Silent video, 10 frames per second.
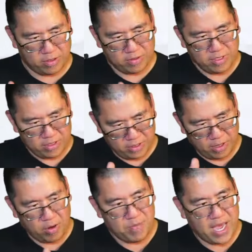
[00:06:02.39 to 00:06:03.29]
know,
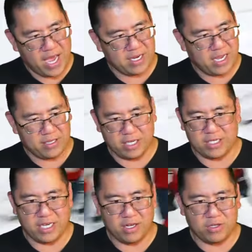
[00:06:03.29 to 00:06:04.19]
they're outmanned, and
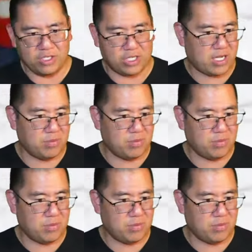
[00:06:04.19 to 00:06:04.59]
Lundell just